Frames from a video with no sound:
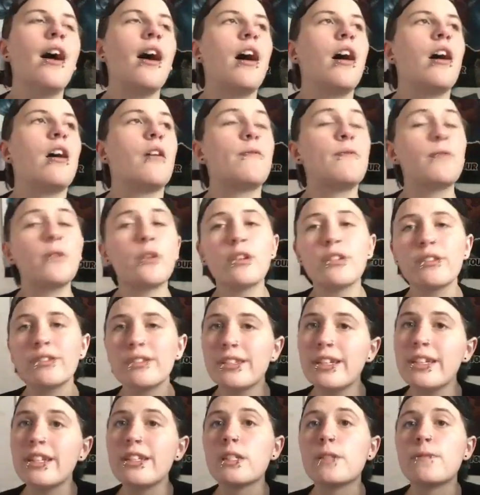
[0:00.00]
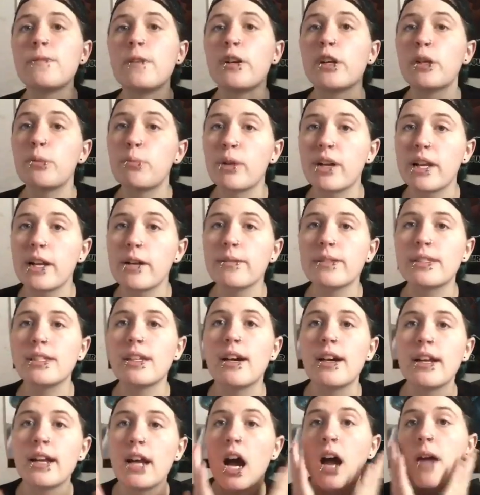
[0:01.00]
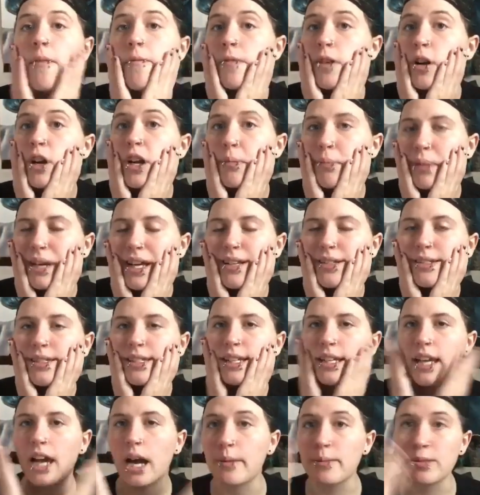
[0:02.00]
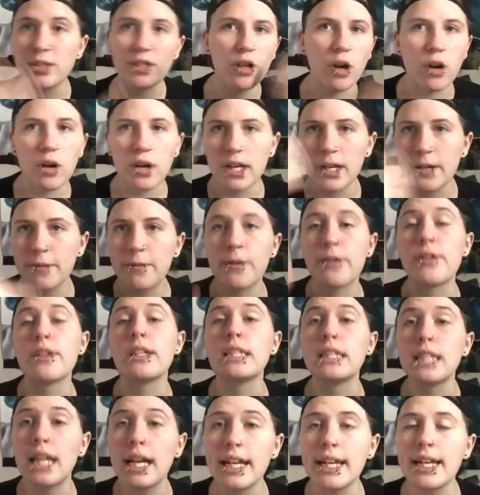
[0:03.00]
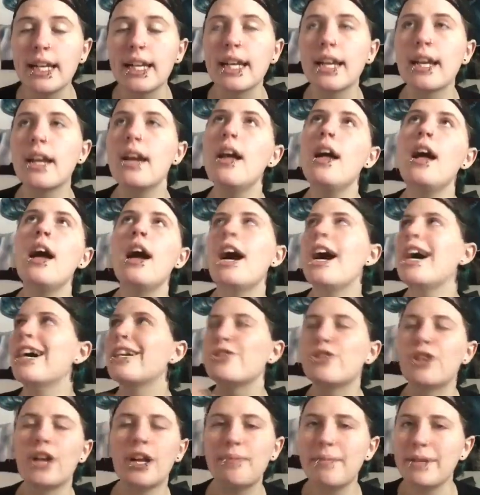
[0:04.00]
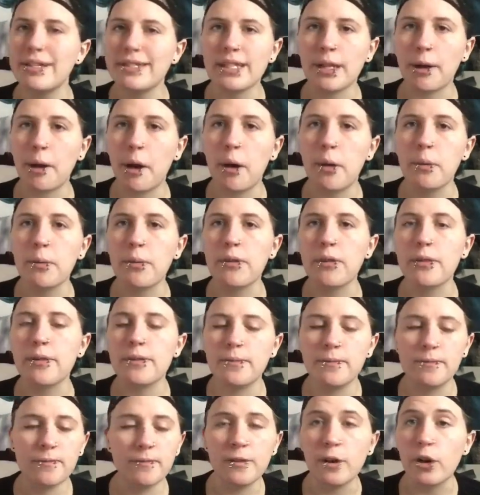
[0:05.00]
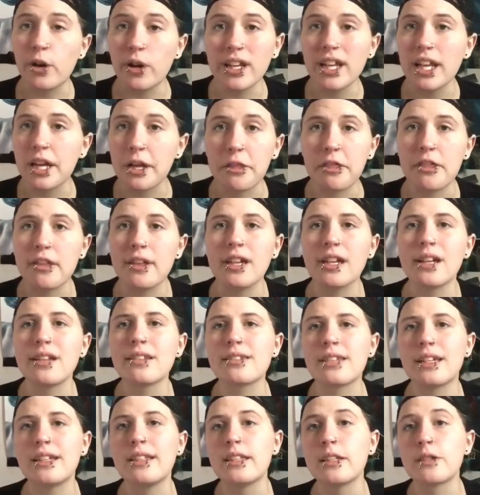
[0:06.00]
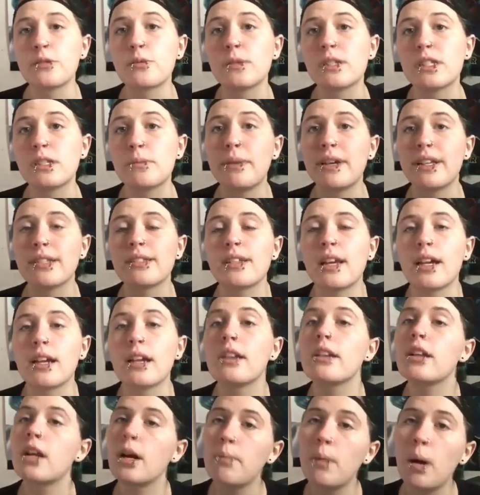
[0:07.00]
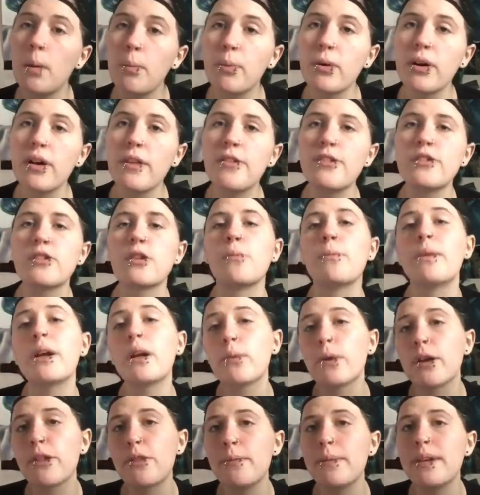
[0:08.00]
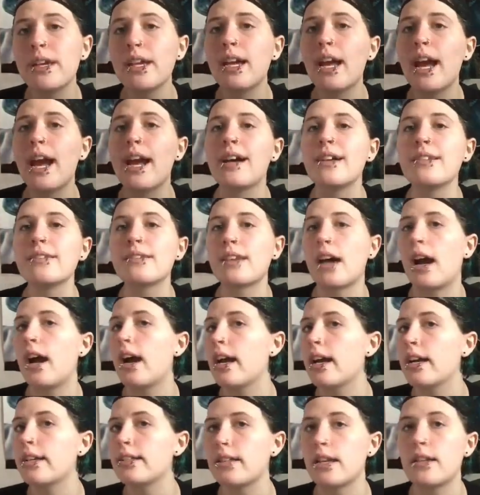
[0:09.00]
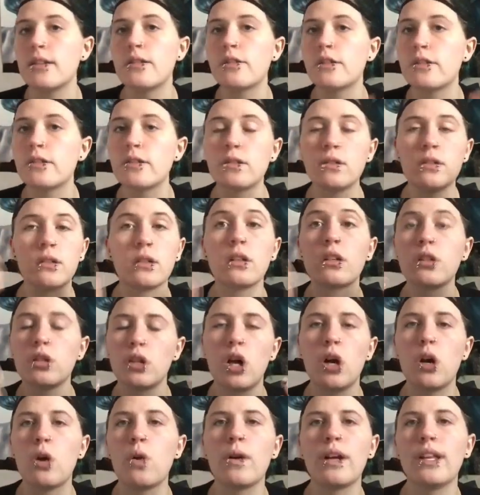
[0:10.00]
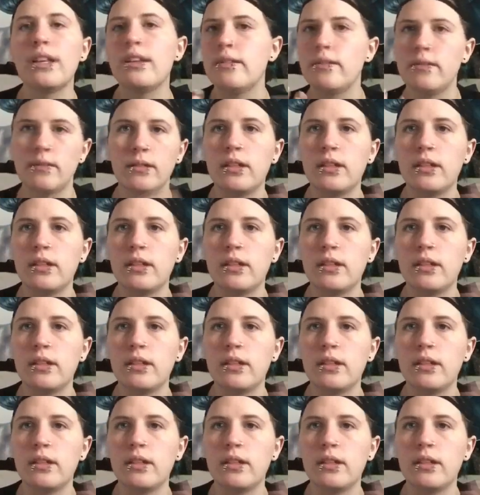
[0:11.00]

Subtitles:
First, it is very bright outside. I'm very pasty. I'm sorry for the lighting. I tried messing around with varying things, and this was the best I could come up with, so bear with me as I tend to glow and,